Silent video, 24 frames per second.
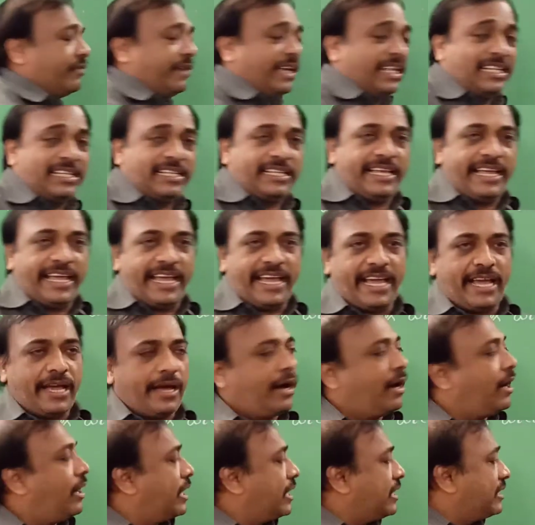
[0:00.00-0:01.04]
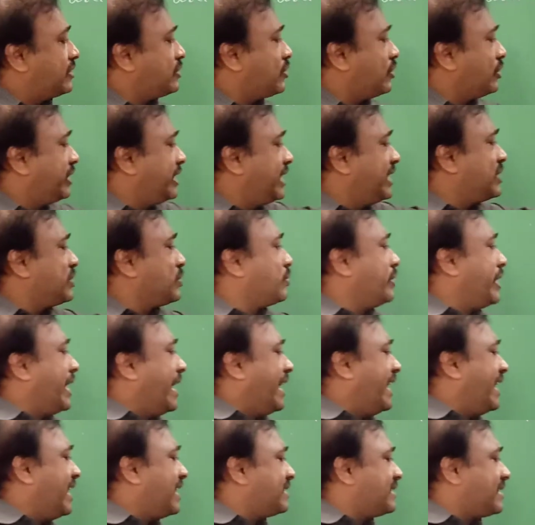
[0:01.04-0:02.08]
with AR. So these two
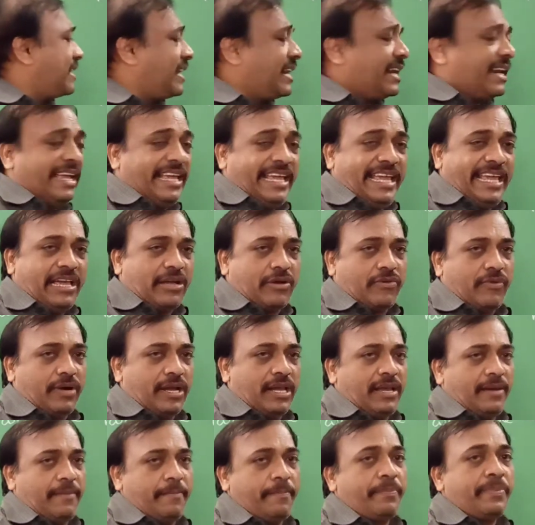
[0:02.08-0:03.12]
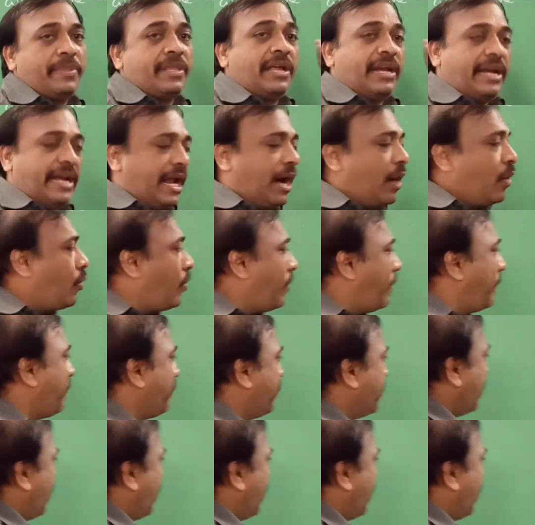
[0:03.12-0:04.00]
areas are equal. Now